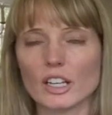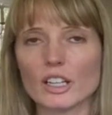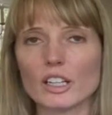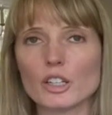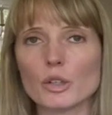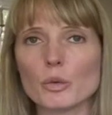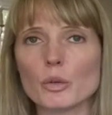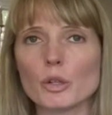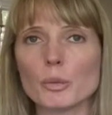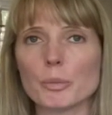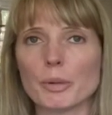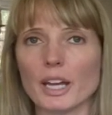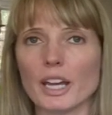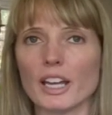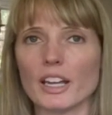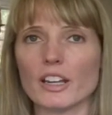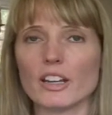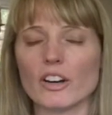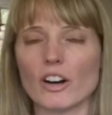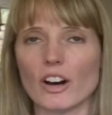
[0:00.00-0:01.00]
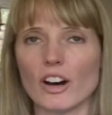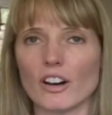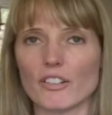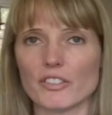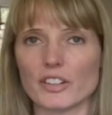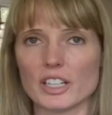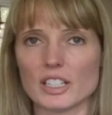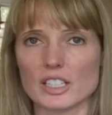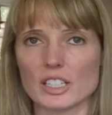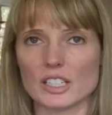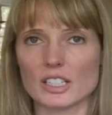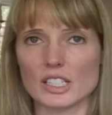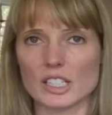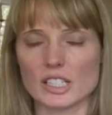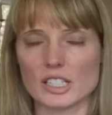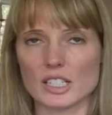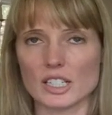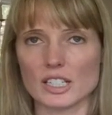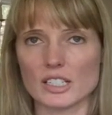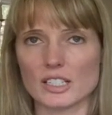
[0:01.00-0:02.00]
It will pay off its
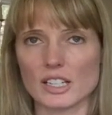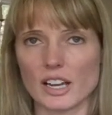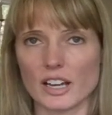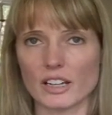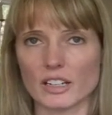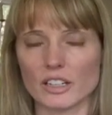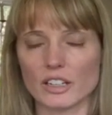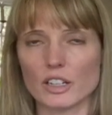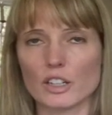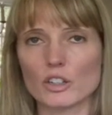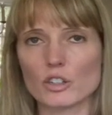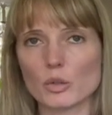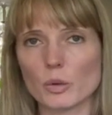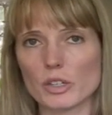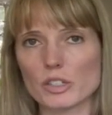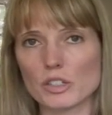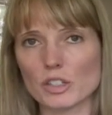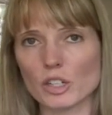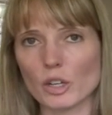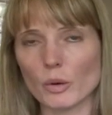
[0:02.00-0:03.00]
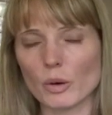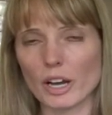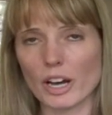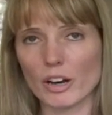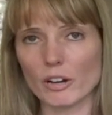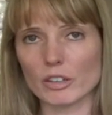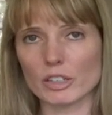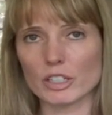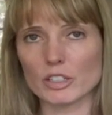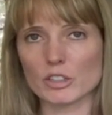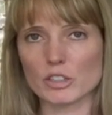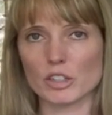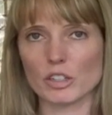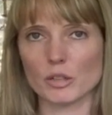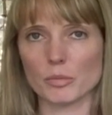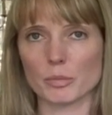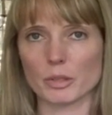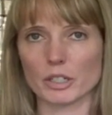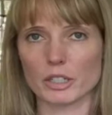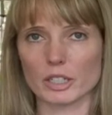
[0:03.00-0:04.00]
existing debt so as to go out into the
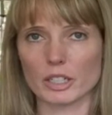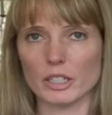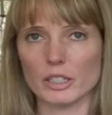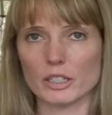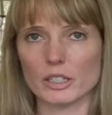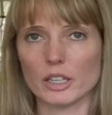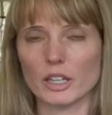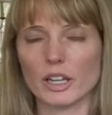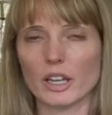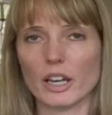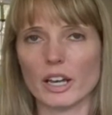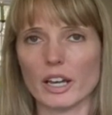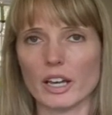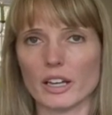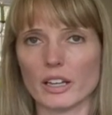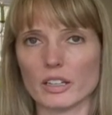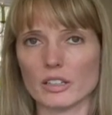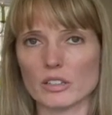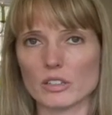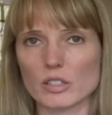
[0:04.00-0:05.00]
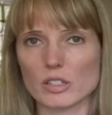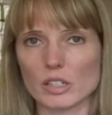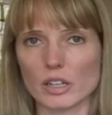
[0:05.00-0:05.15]
market and